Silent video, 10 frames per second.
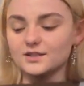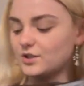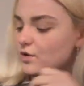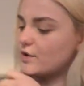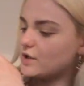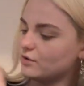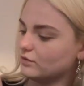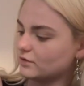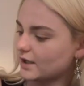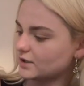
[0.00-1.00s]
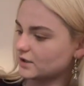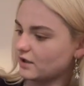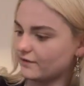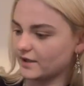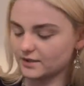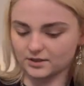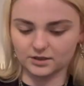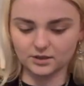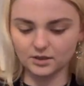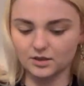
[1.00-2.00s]
so cute, I actually love this.
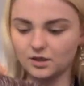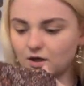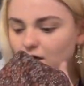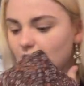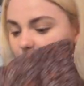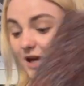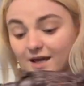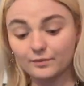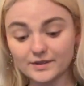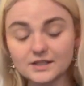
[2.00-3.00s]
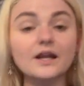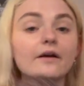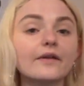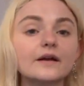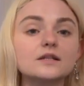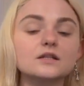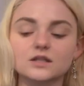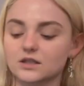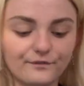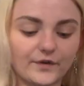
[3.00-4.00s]
Uh, can't wait to style
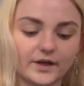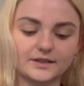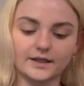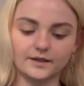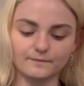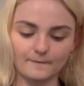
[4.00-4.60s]
this. Very excited.